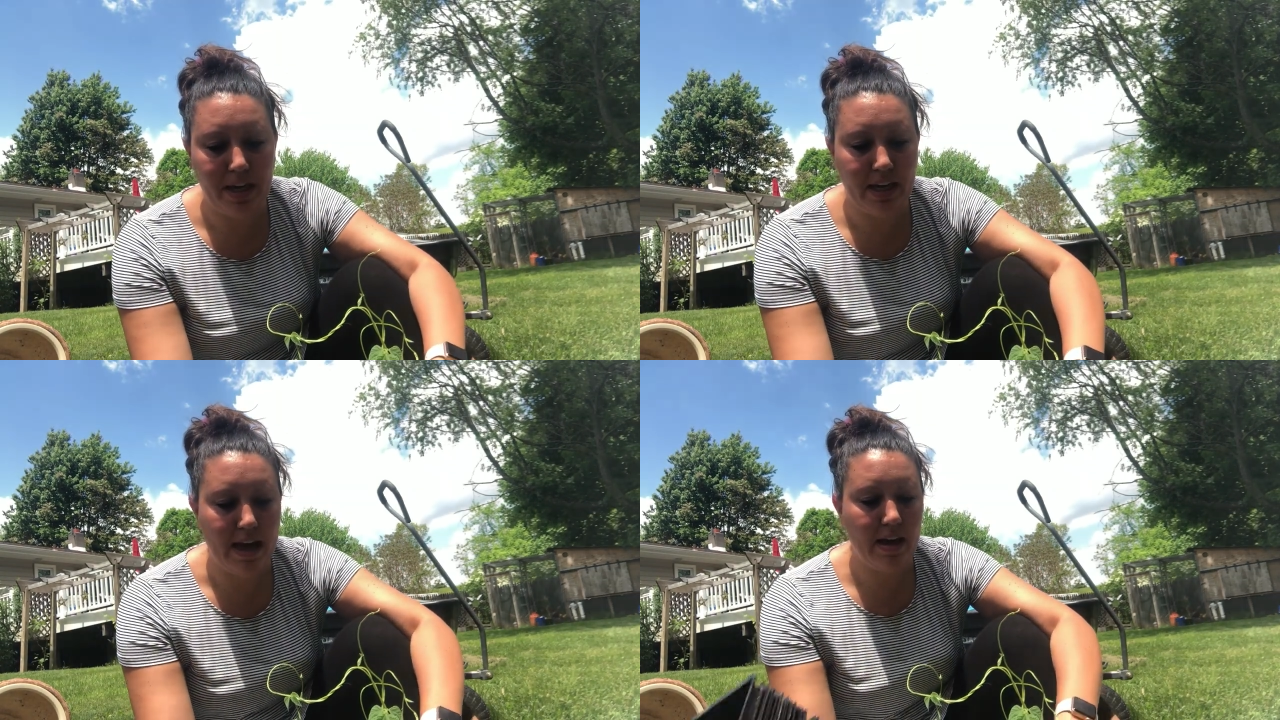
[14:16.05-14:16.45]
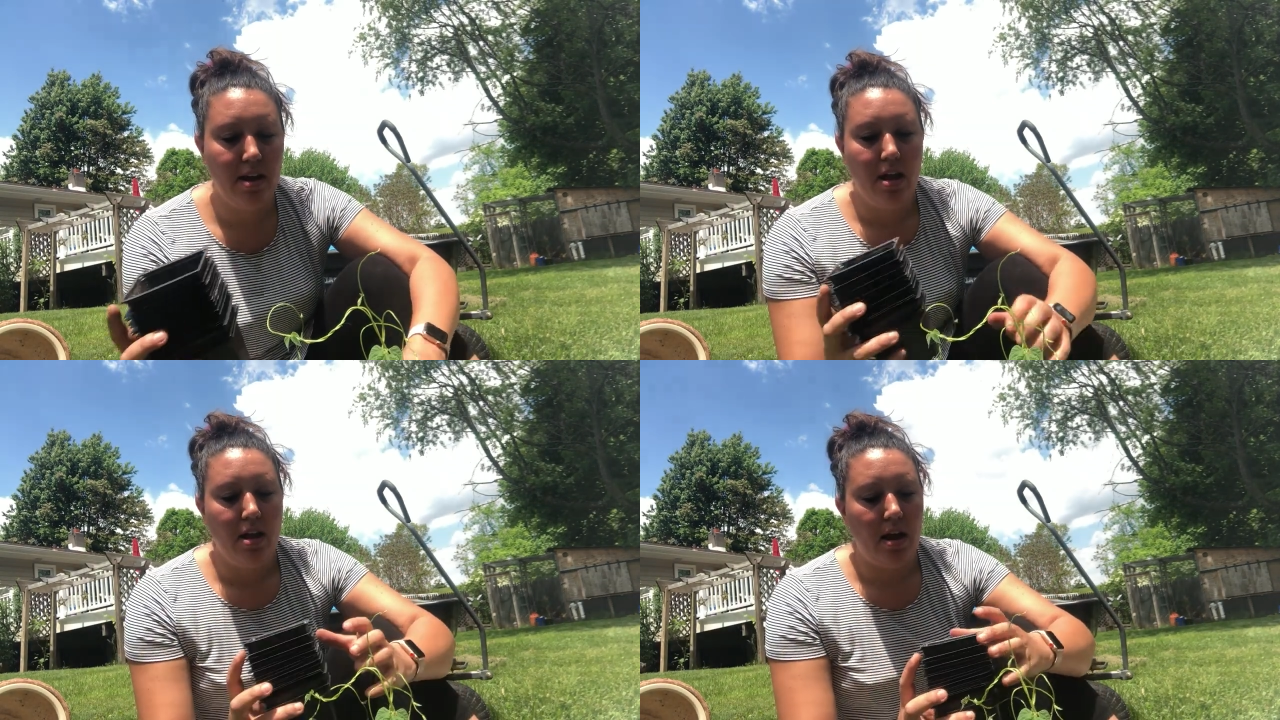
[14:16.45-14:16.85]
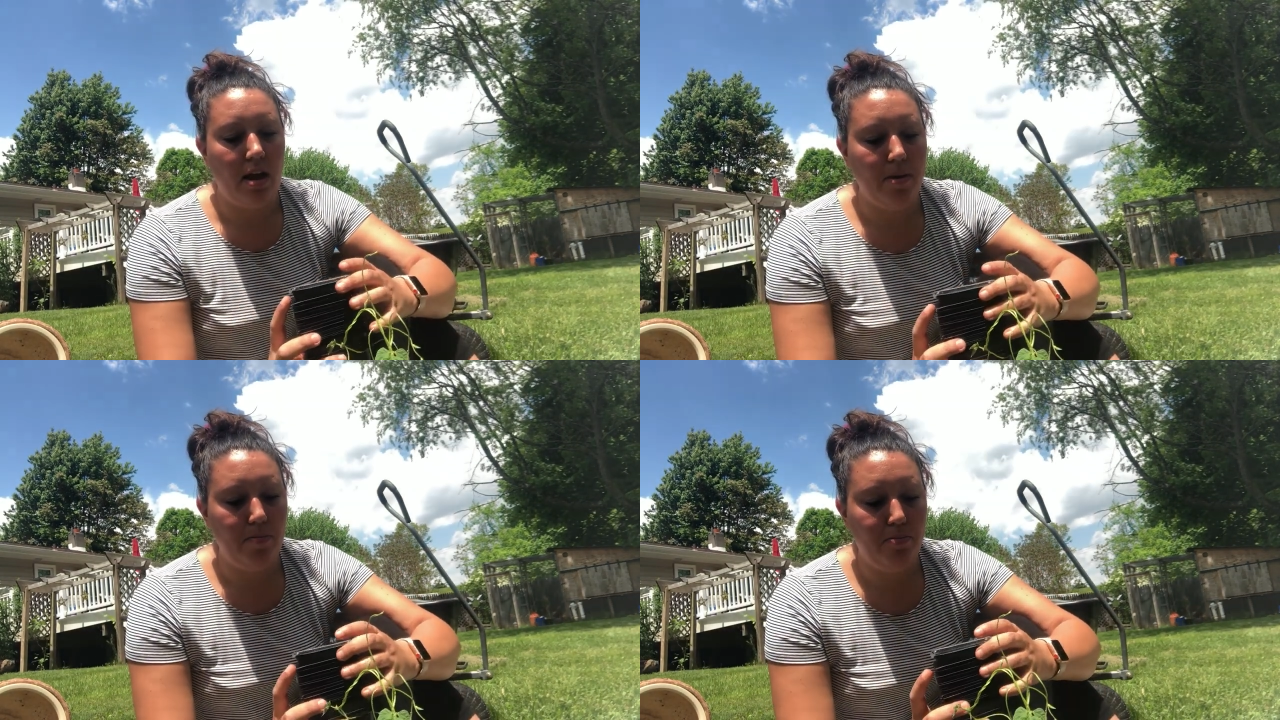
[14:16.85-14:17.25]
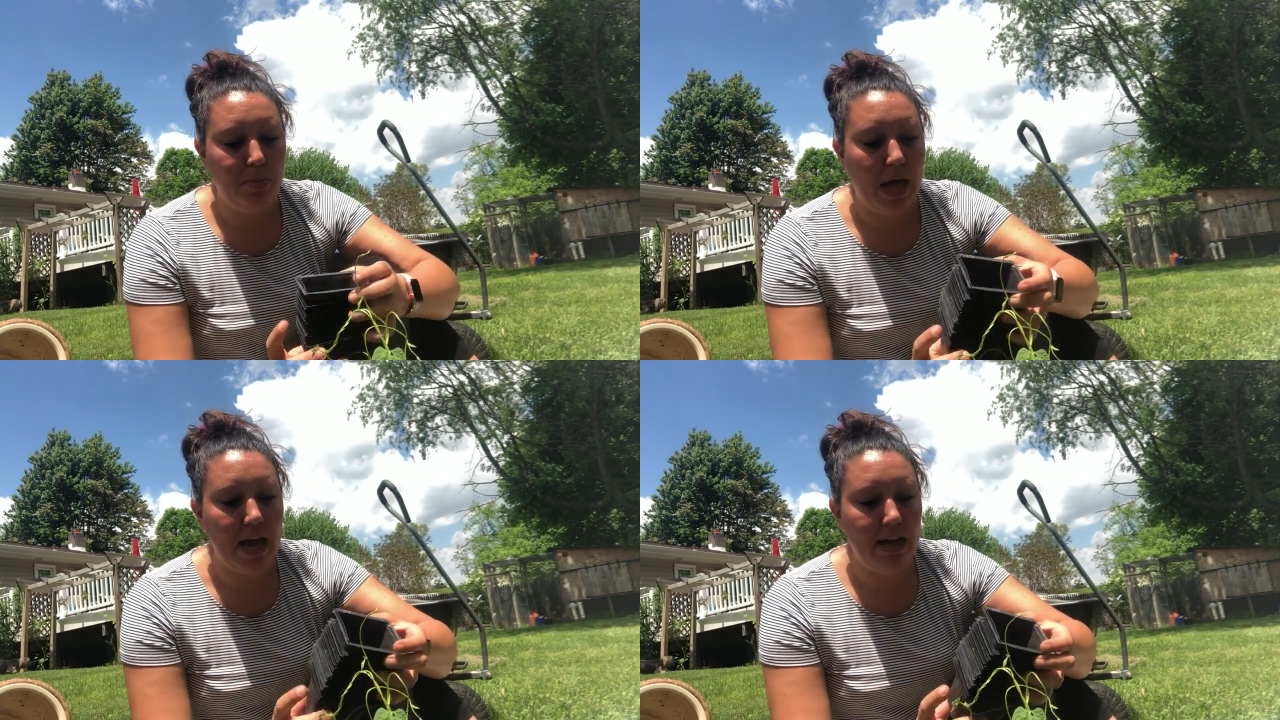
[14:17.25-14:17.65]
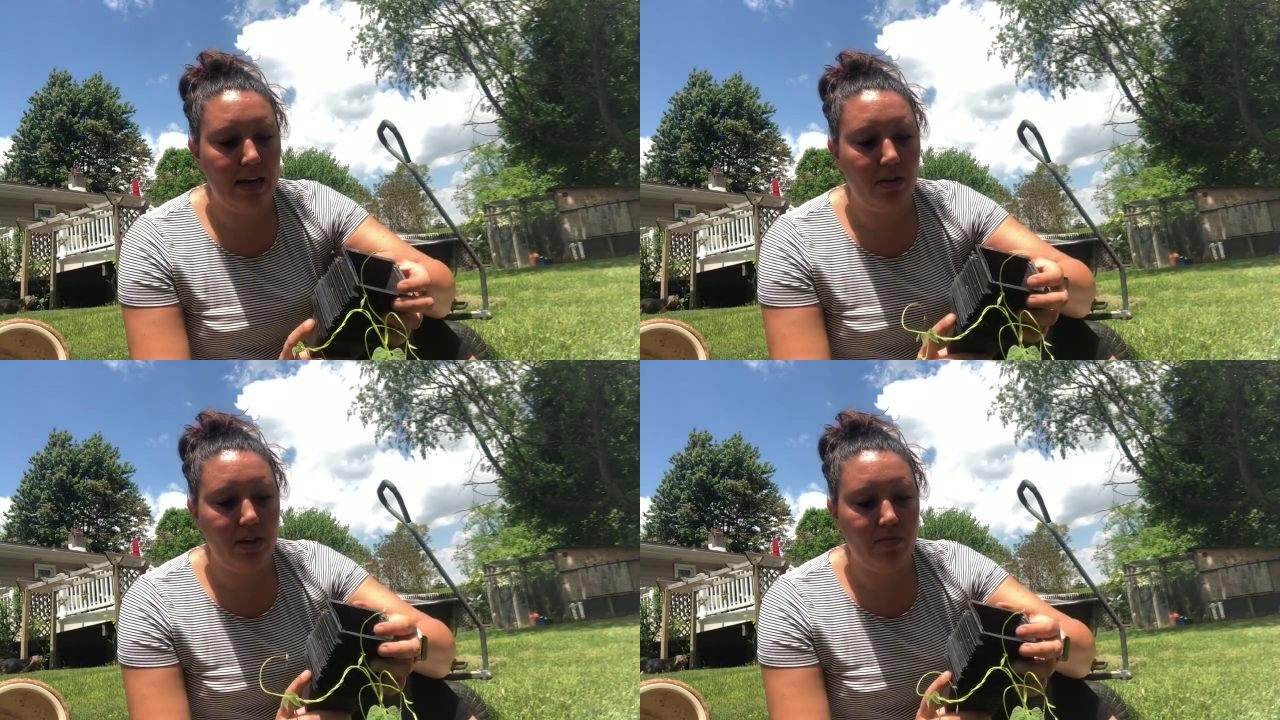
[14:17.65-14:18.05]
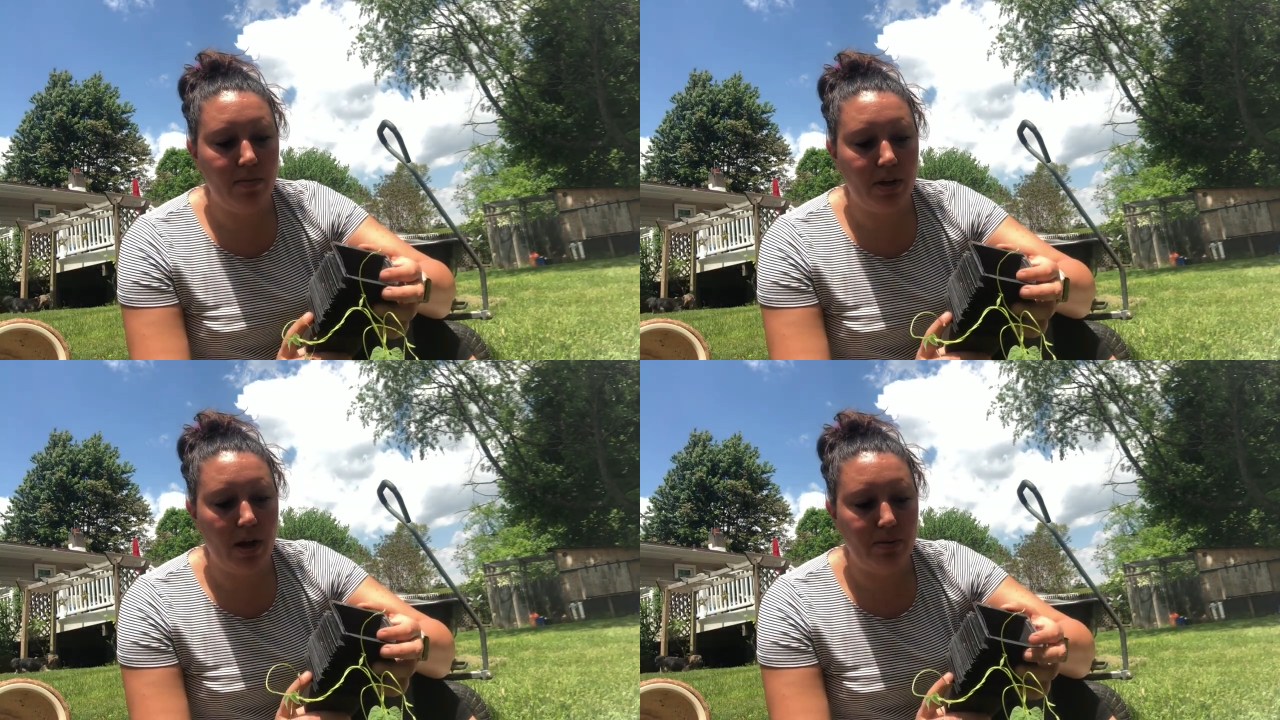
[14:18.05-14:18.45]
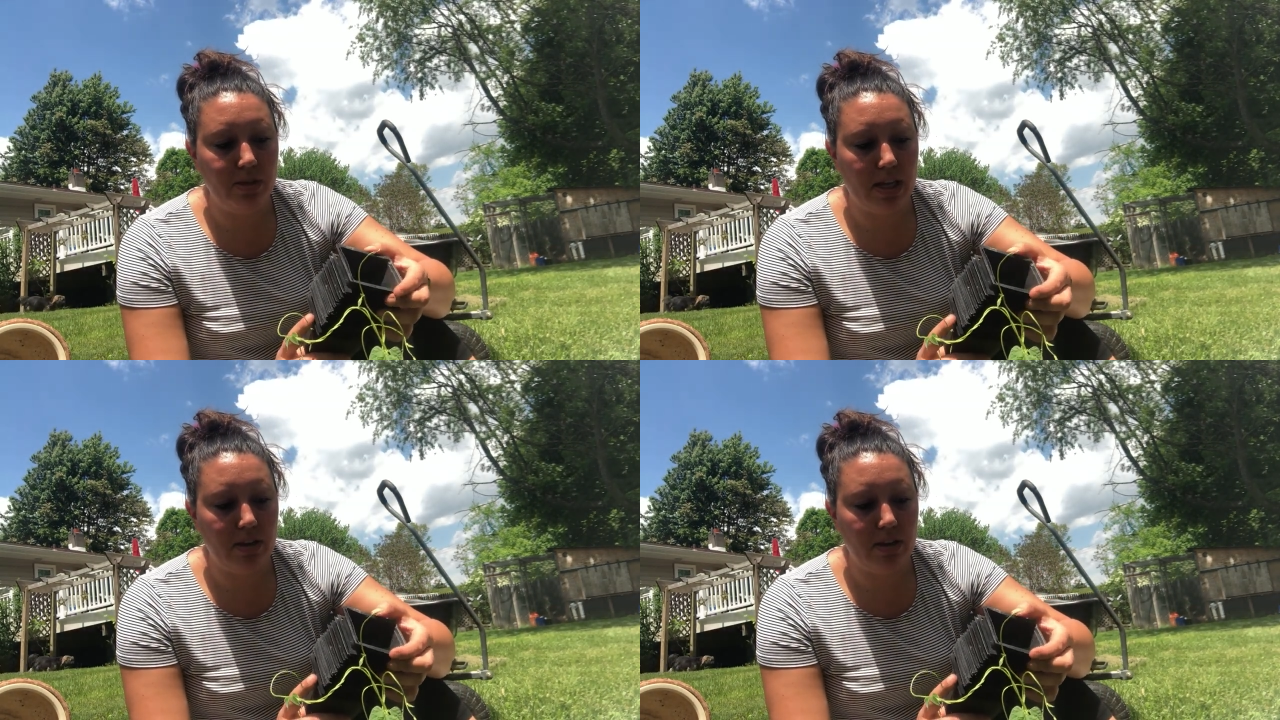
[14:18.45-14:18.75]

big yet, but it'll give them a couple.